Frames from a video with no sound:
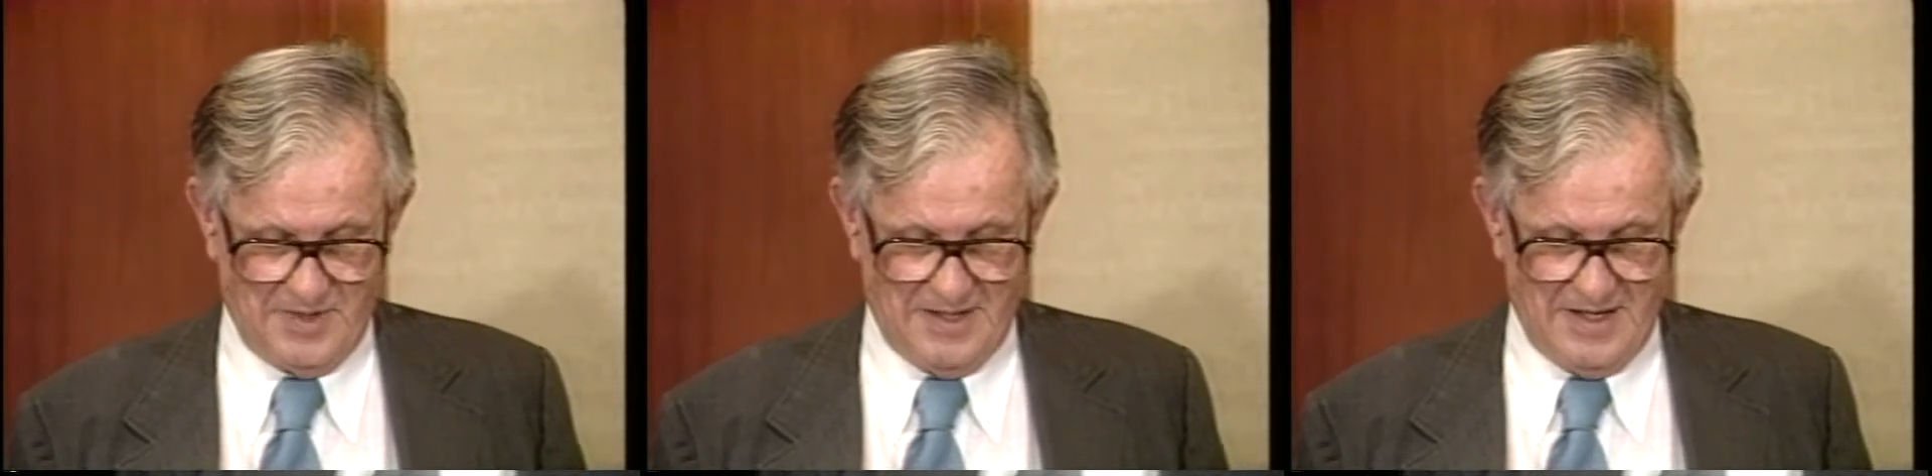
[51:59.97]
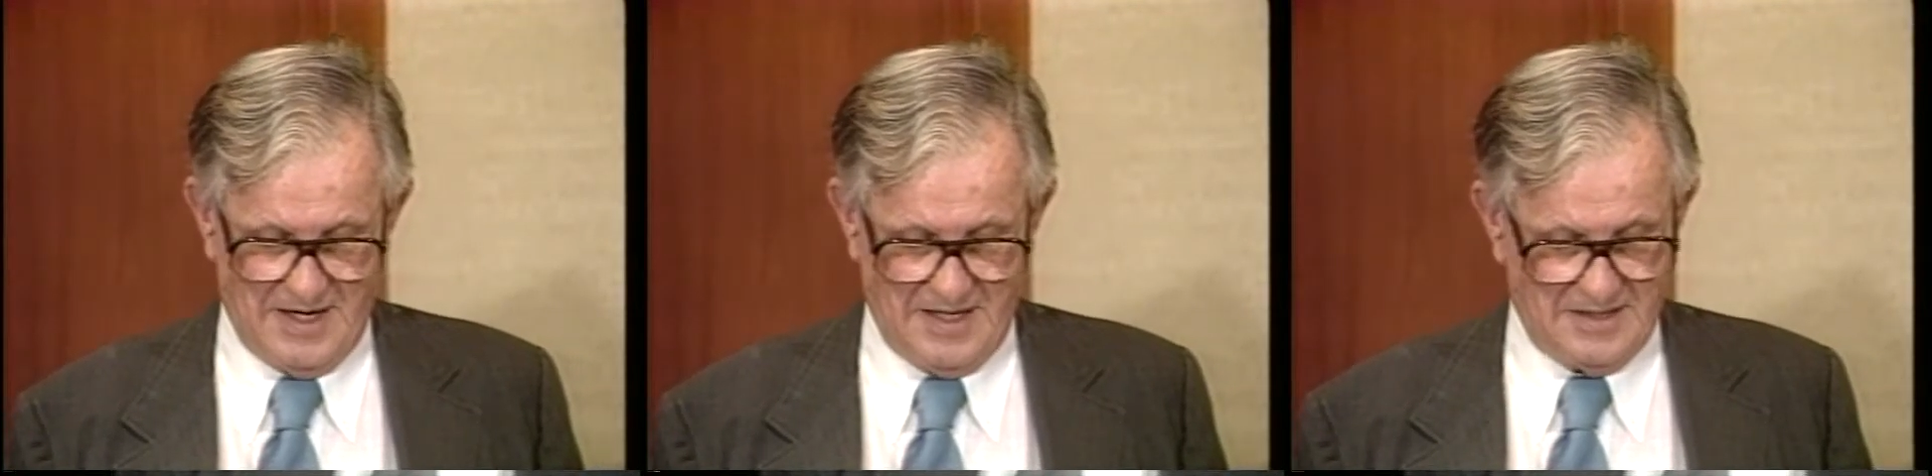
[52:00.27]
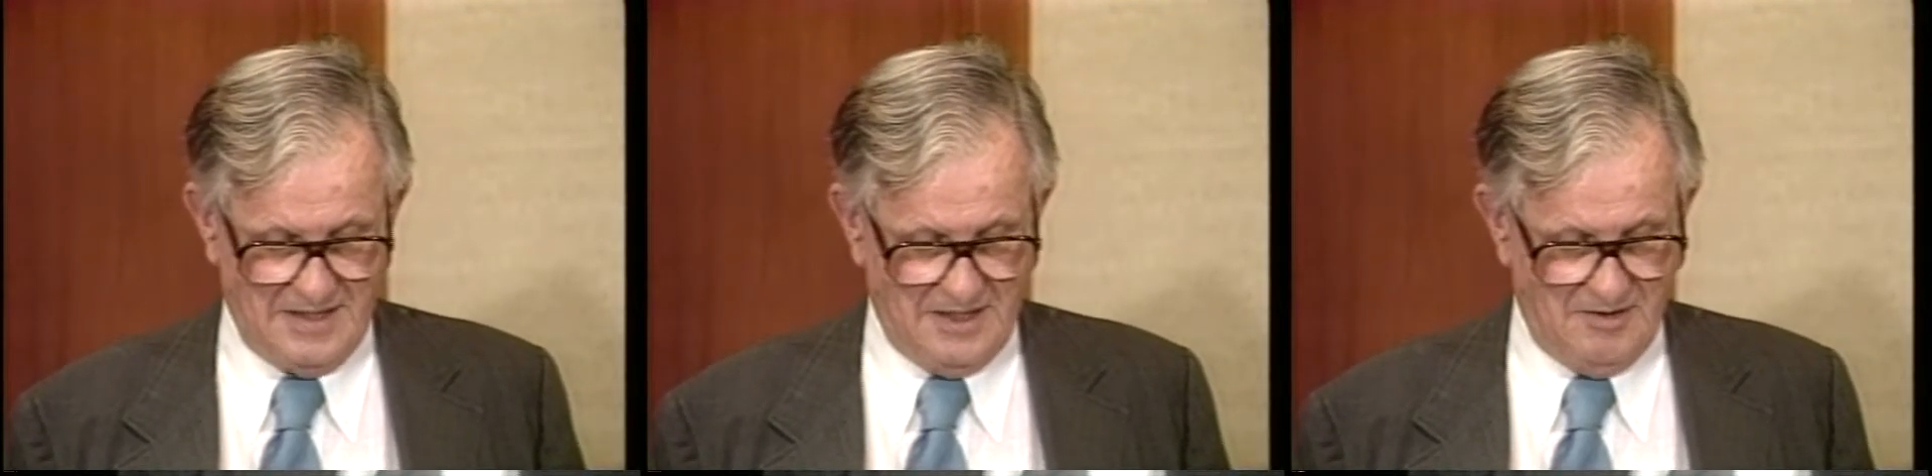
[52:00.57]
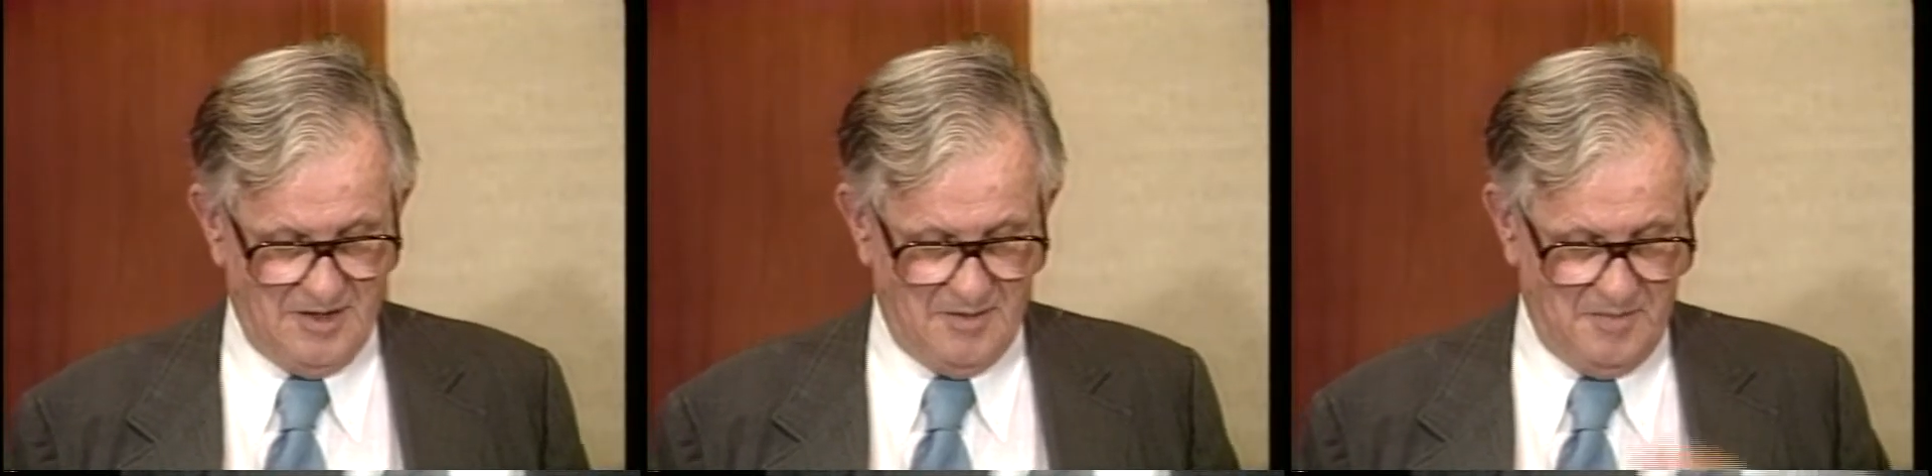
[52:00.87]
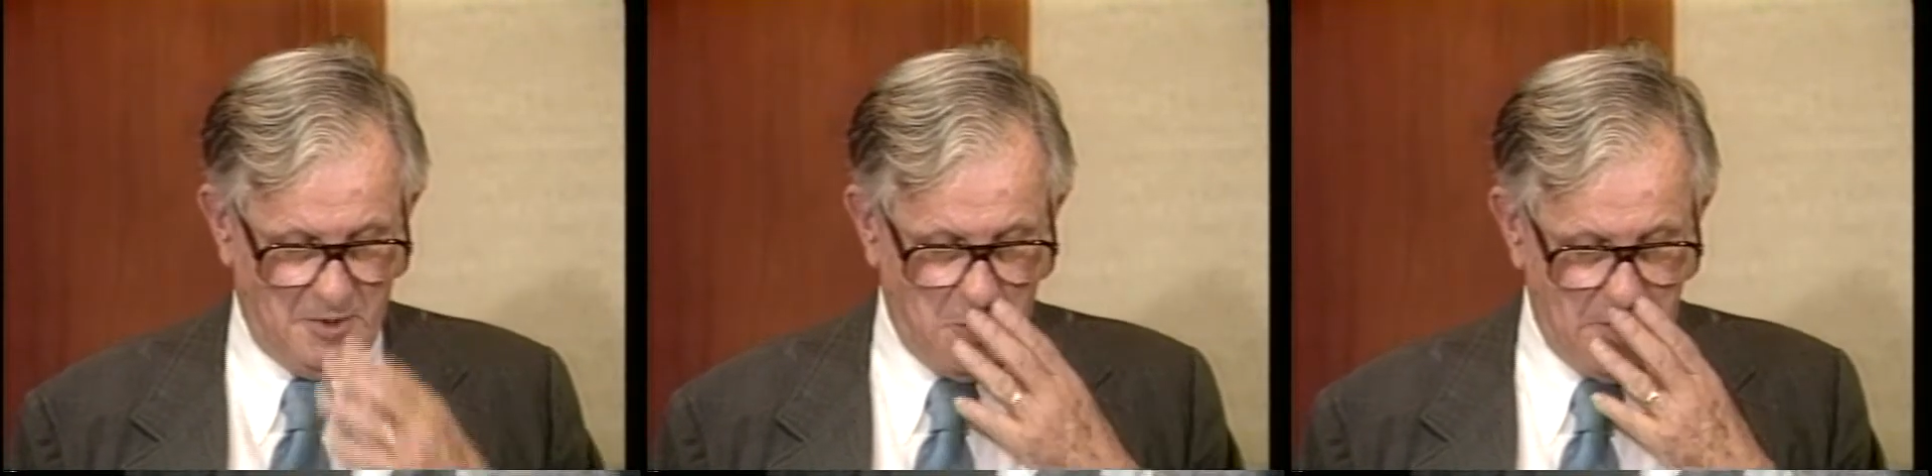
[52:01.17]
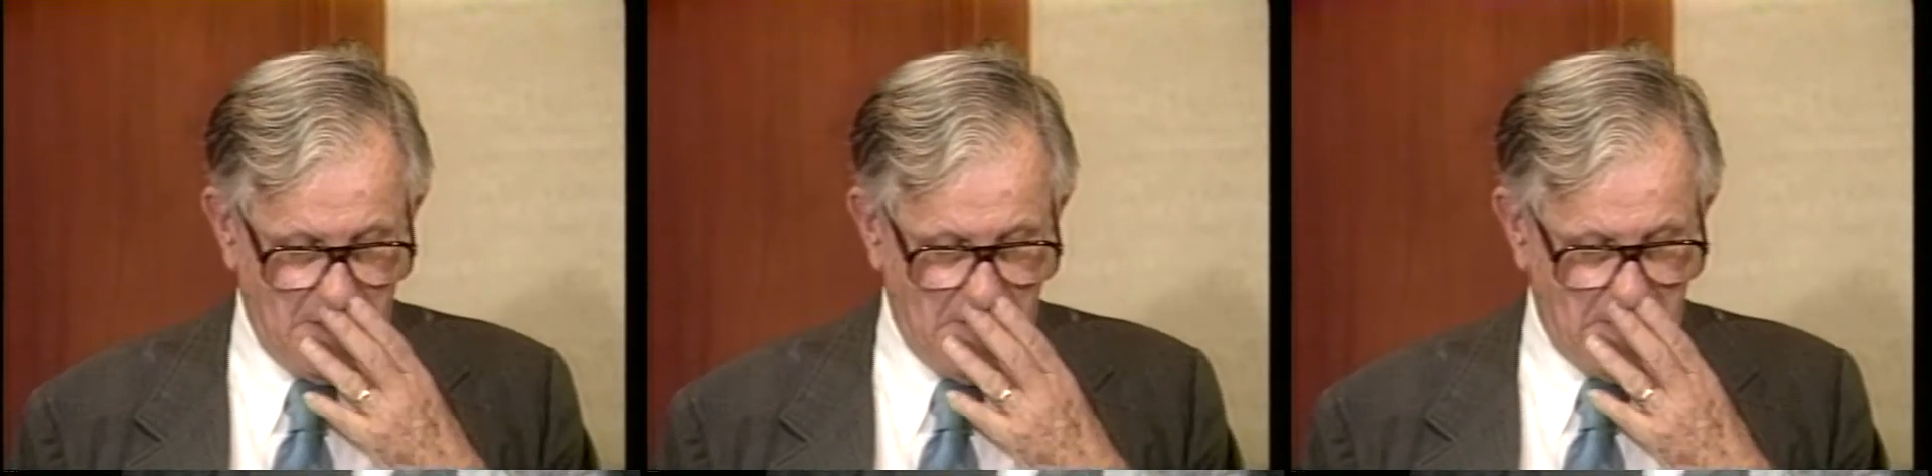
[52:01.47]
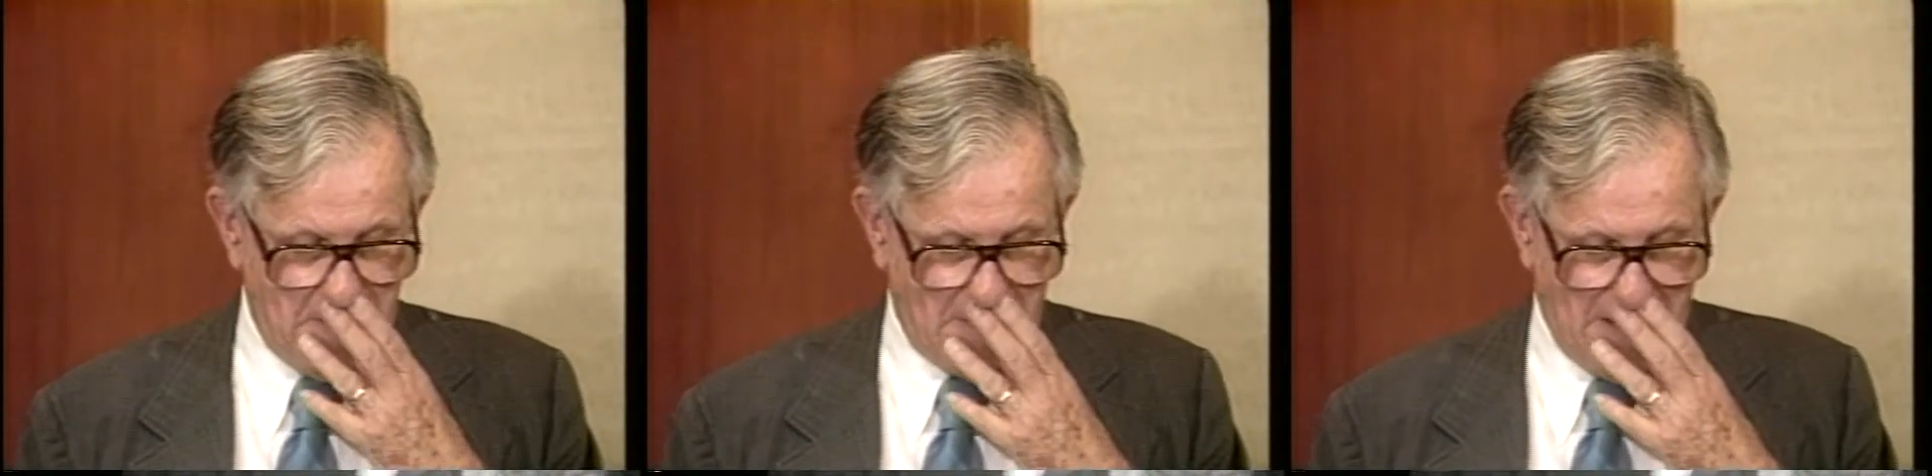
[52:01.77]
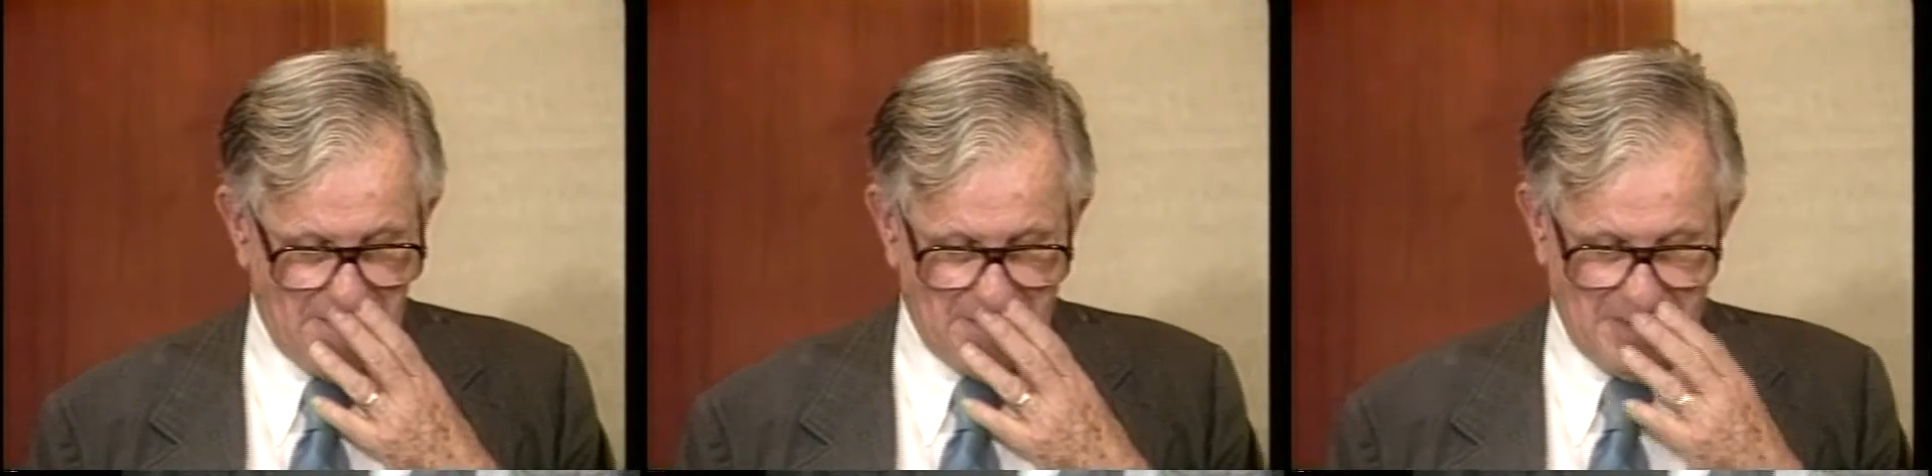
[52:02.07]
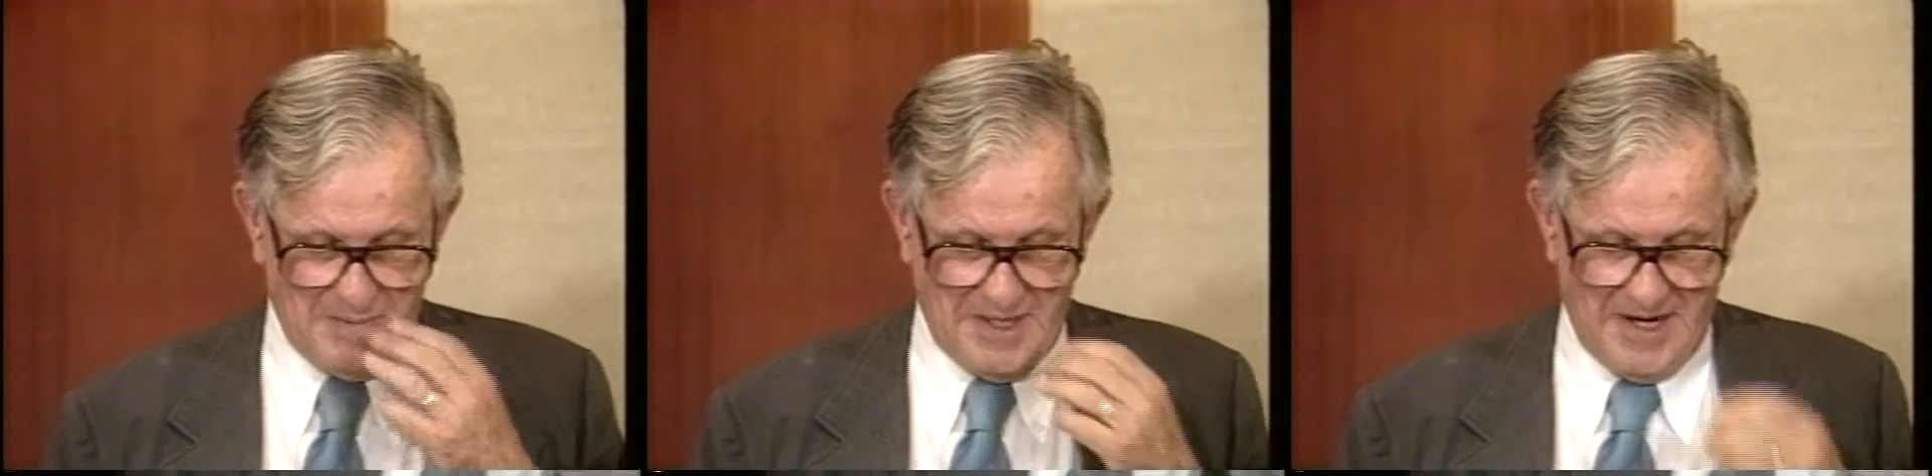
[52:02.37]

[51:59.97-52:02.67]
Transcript: And then I said to him, do you mean that if I'm going to be